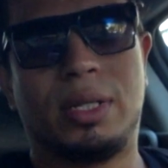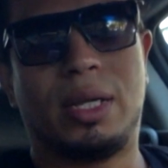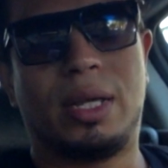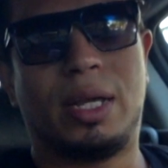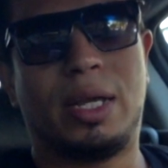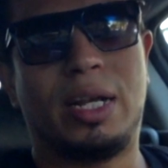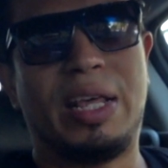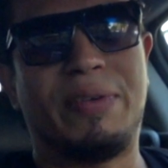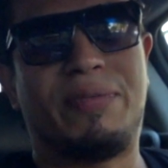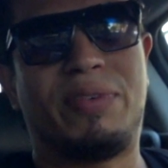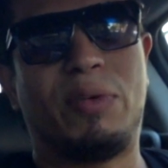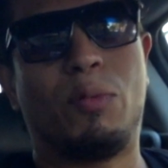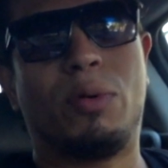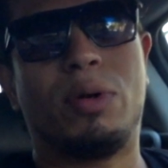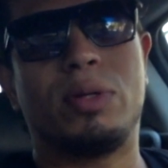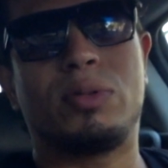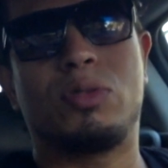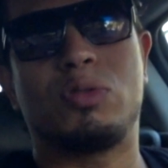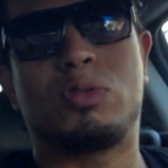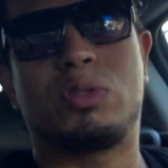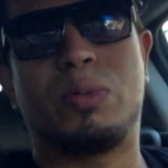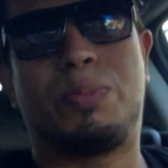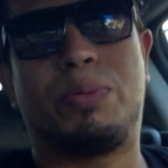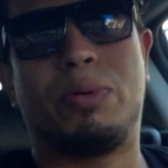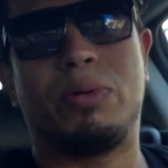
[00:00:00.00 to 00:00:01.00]
And if you want
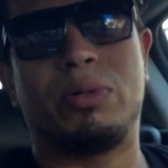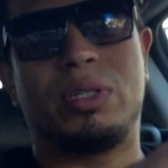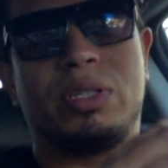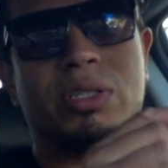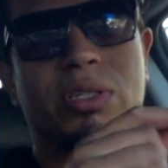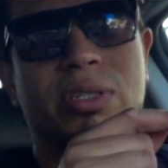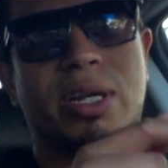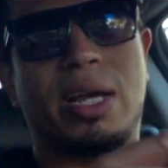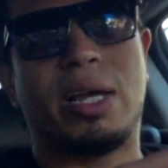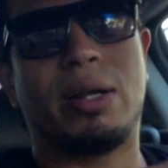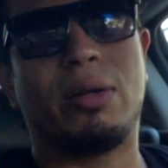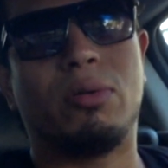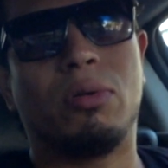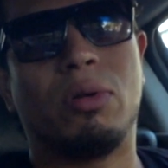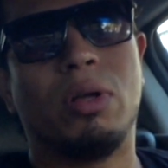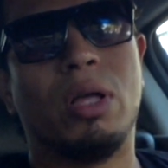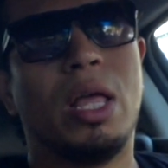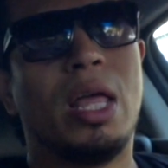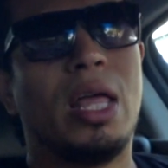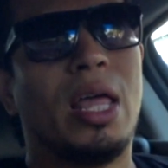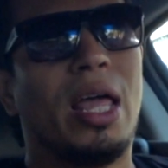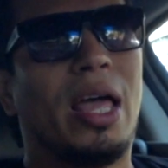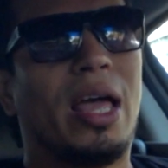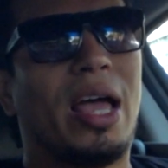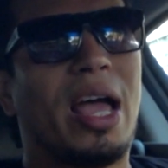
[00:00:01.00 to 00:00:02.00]
to support this channel,
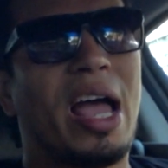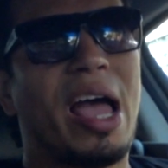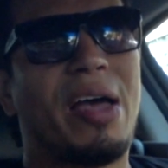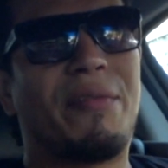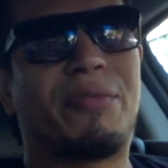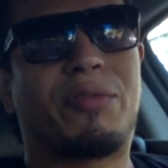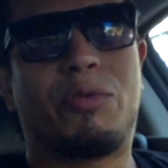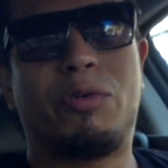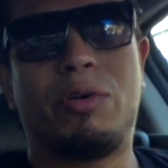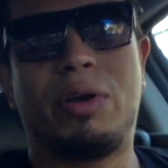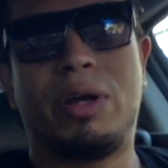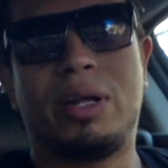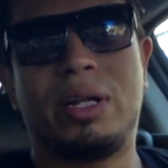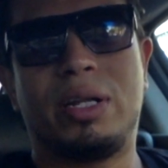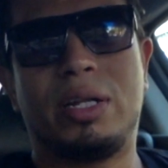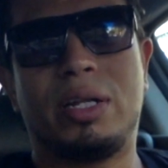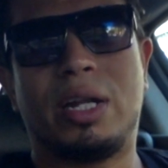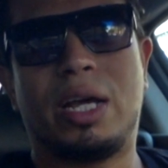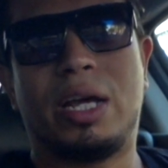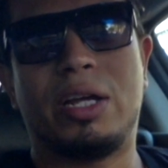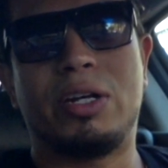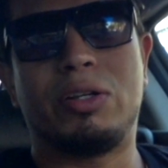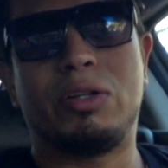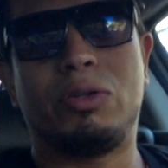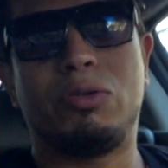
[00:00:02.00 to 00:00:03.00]
I have created
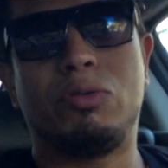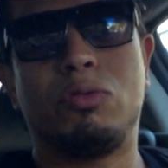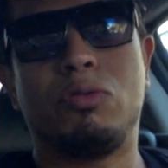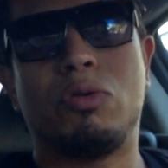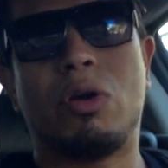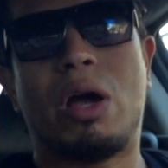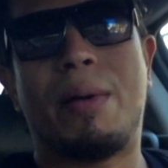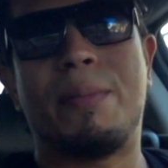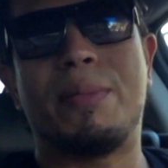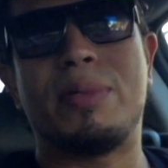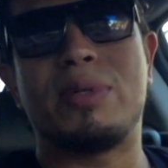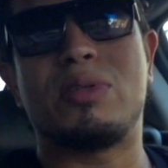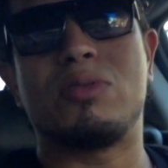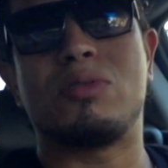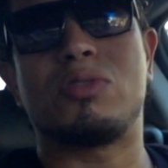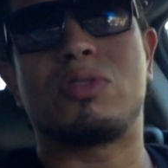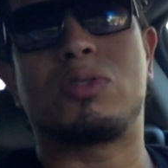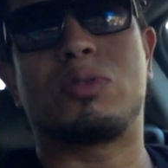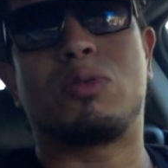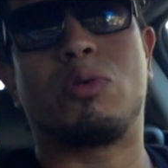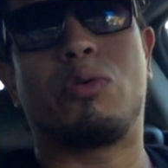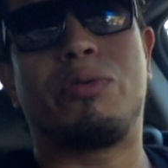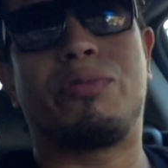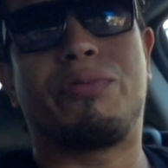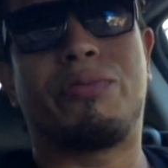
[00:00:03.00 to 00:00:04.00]
a new Amazon
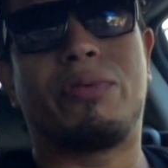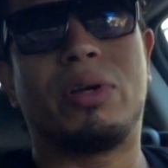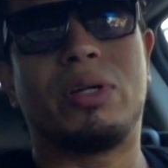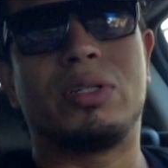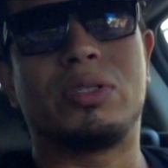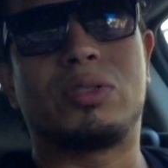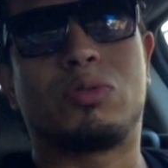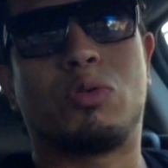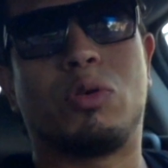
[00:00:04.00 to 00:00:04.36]
storefront.